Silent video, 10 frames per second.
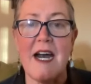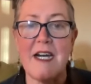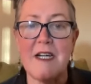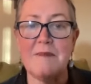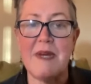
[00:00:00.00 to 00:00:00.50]

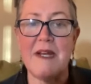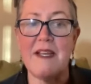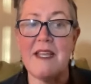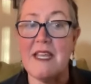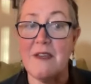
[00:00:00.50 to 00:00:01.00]

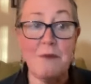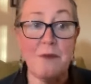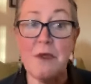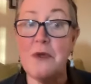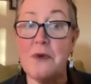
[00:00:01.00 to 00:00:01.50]

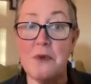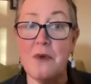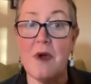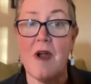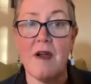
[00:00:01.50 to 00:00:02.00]
If you'd